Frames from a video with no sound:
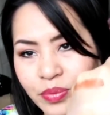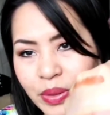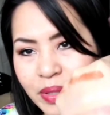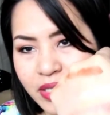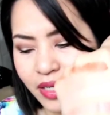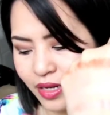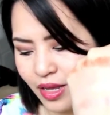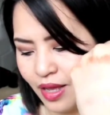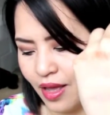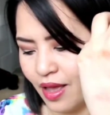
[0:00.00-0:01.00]
pigmented.
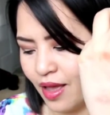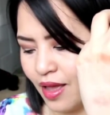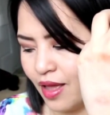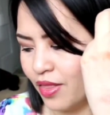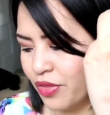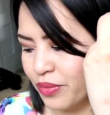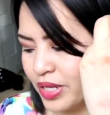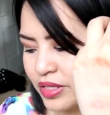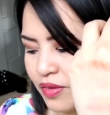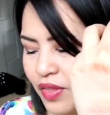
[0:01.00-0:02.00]
And the
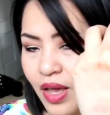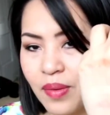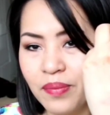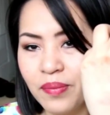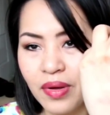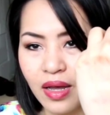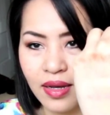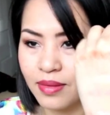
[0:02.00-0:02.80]
rest of them